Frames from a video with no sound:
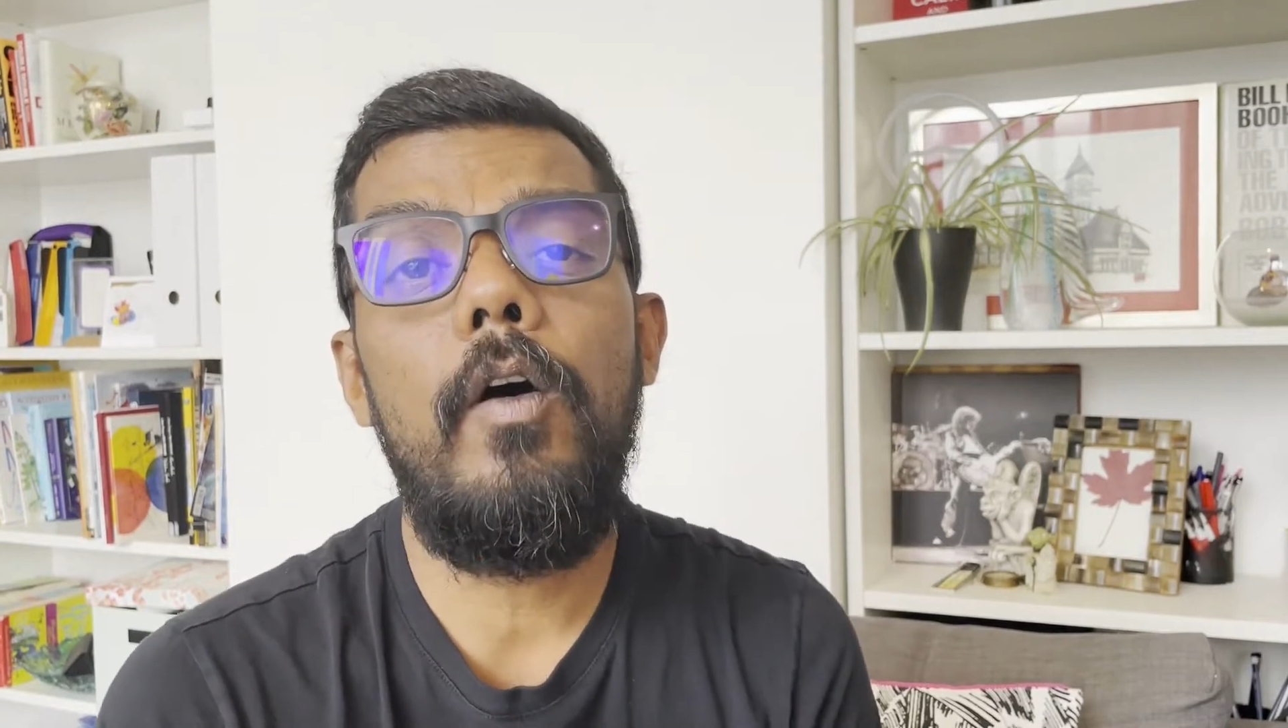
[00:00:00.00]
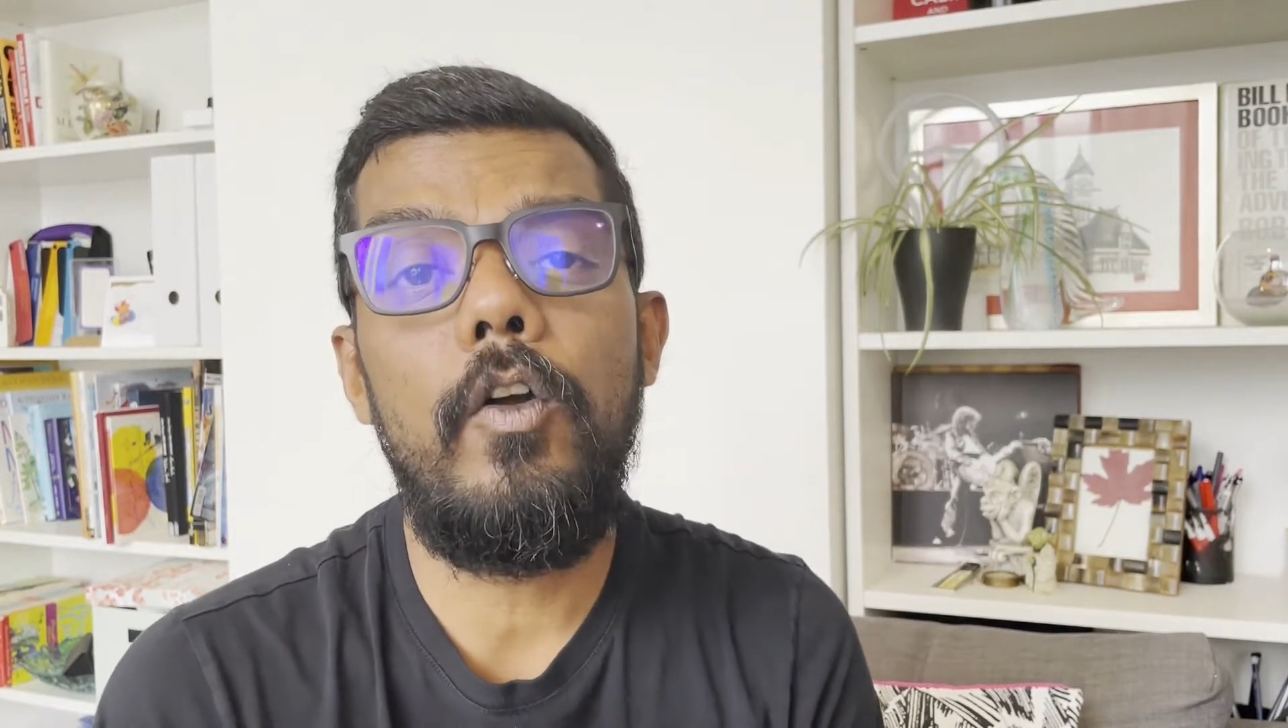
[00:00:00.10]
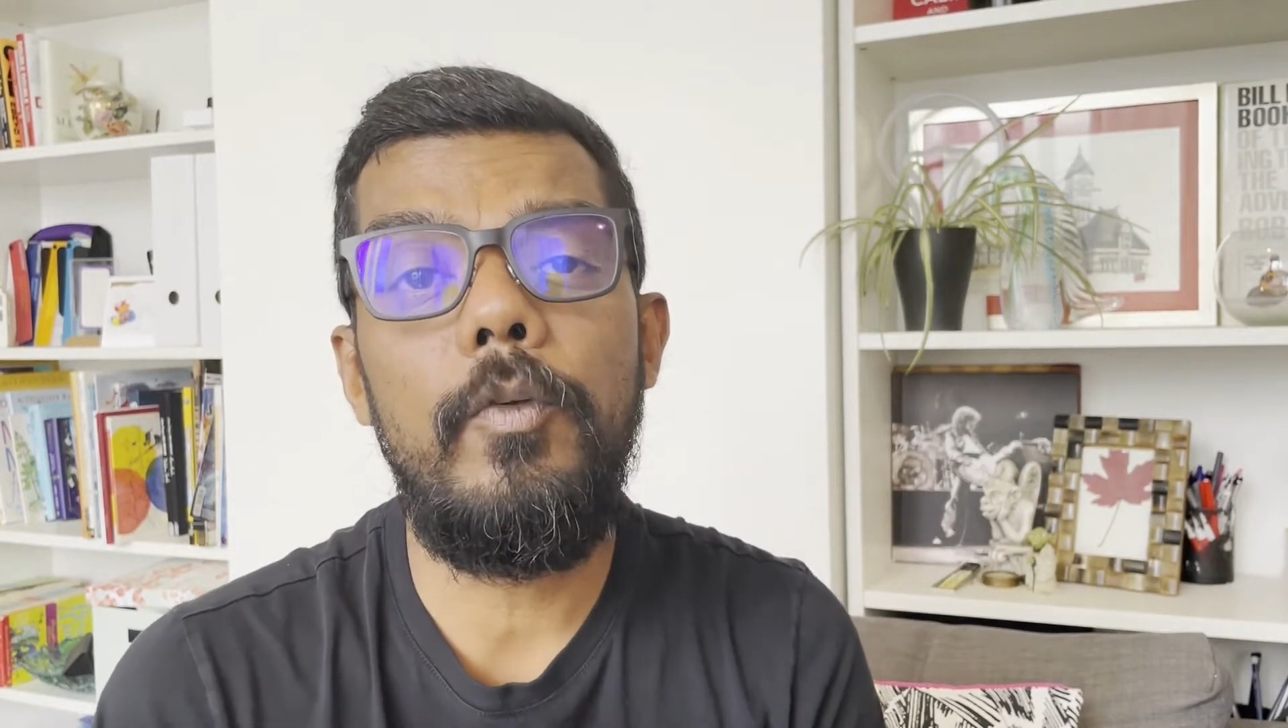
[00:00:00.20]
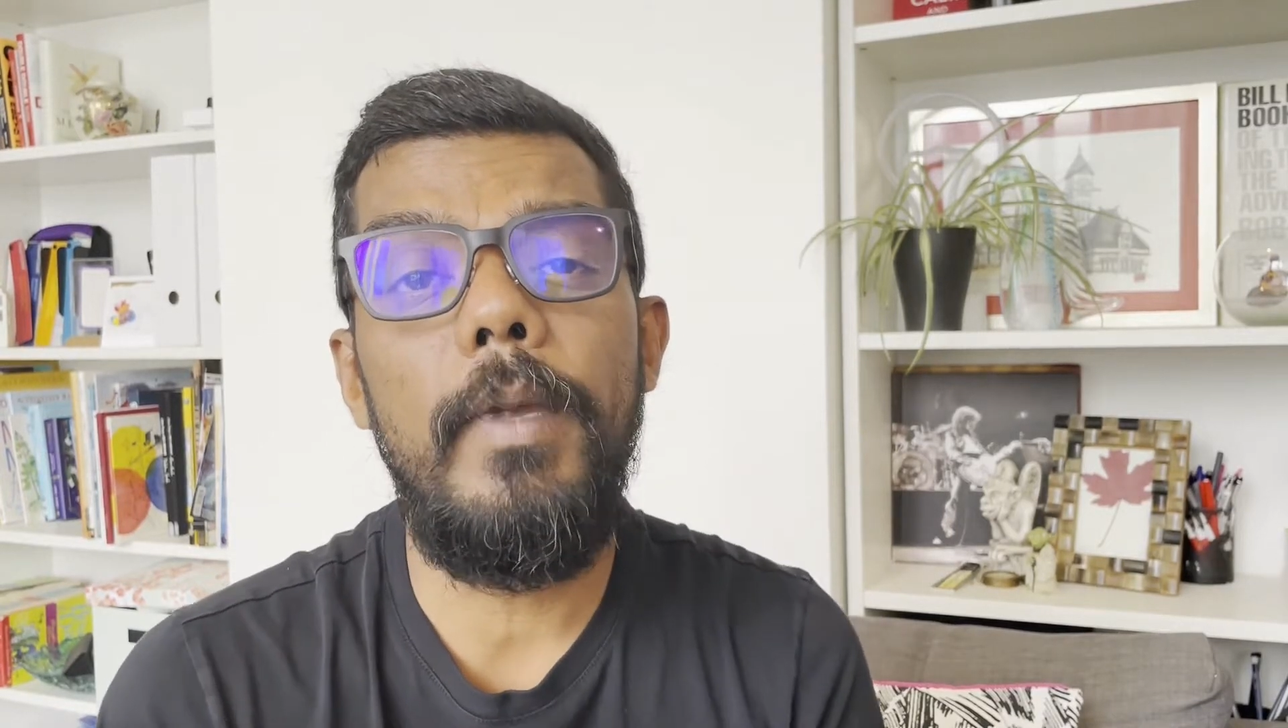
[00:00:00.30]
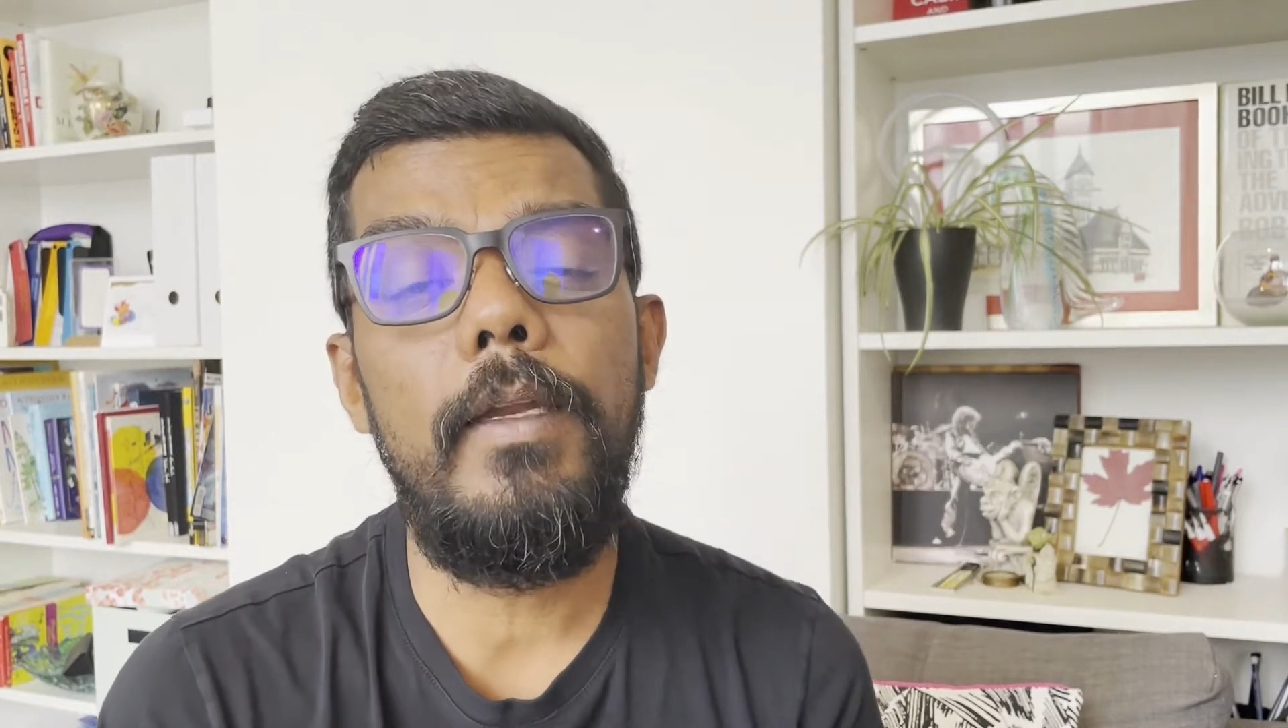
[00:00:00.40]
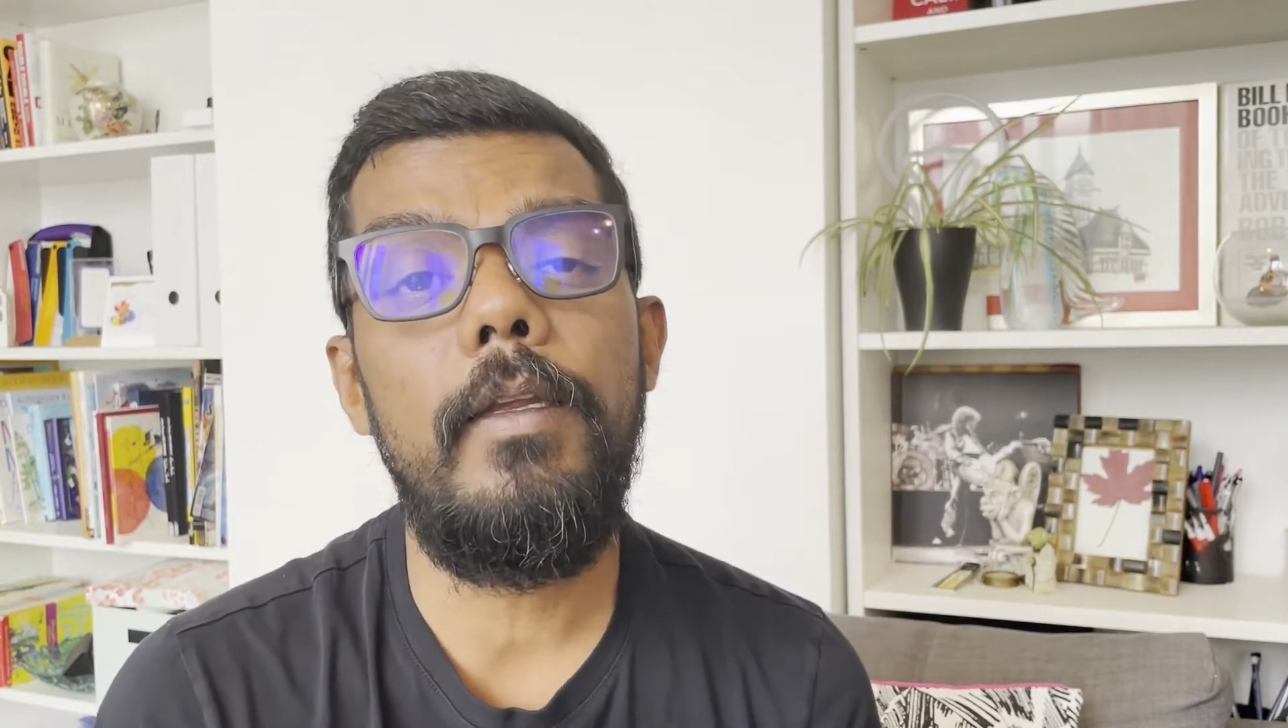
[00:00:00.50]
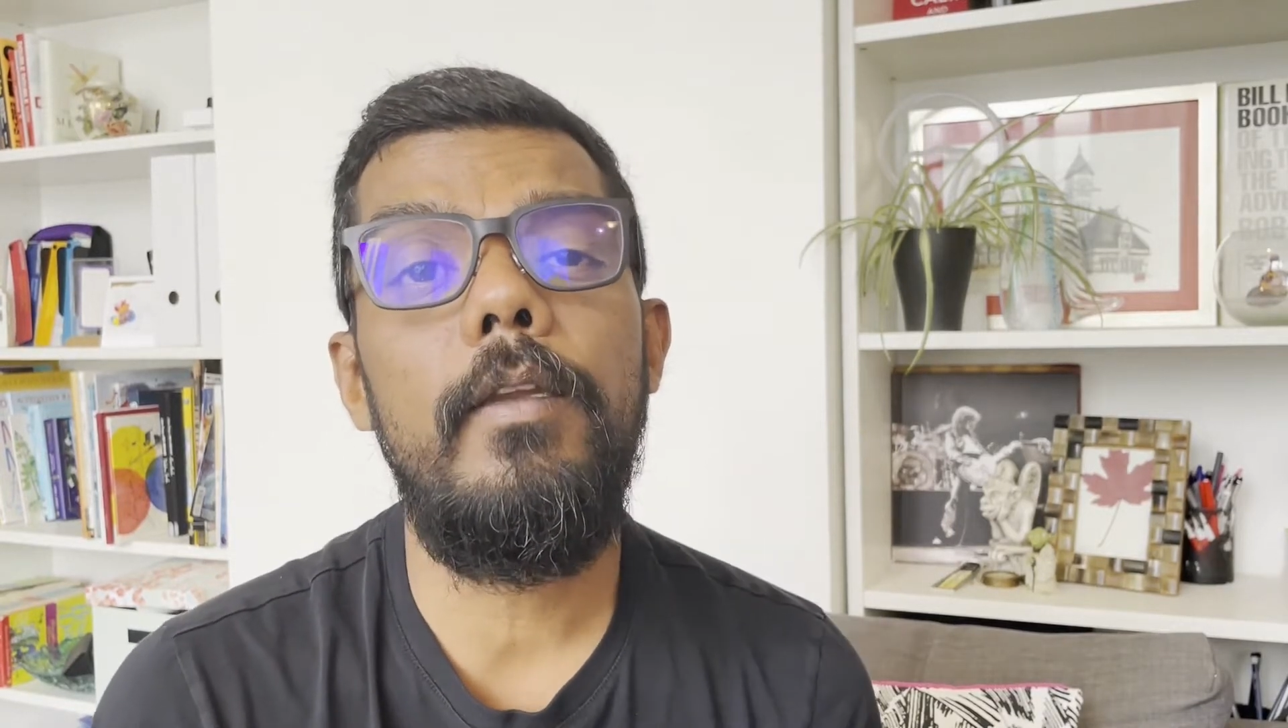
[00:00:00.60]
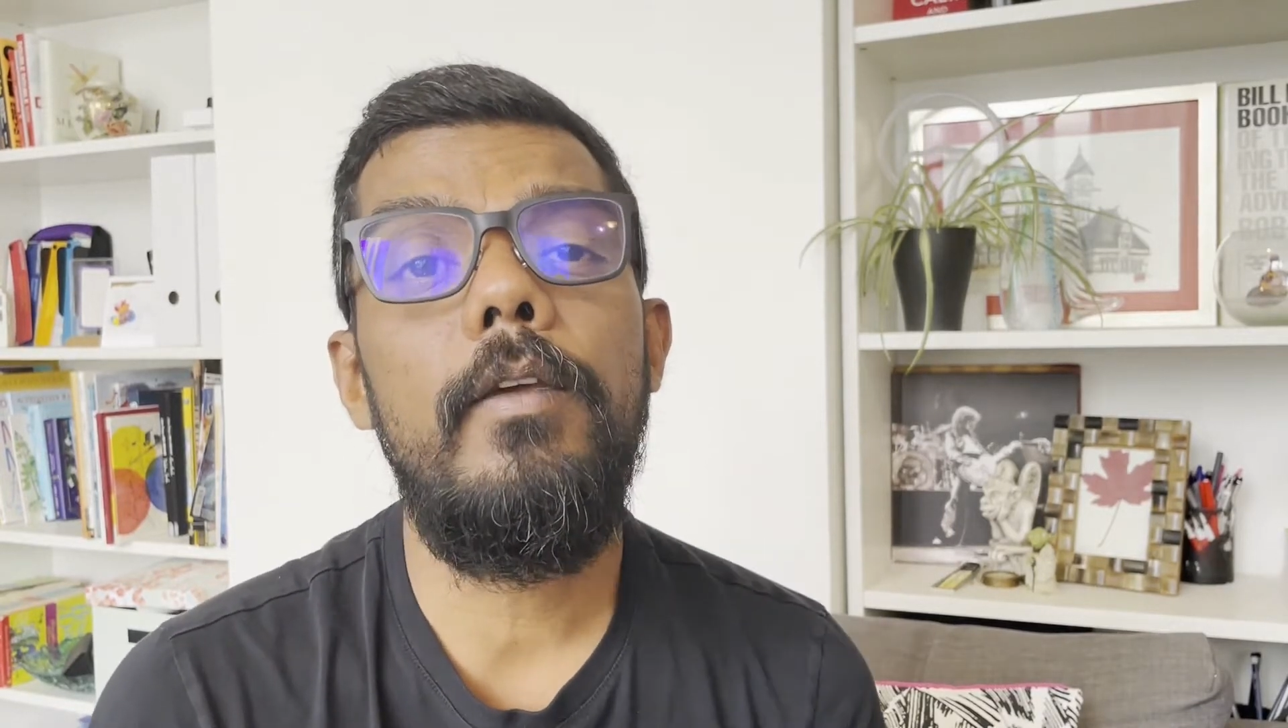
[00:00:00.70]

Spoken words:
automated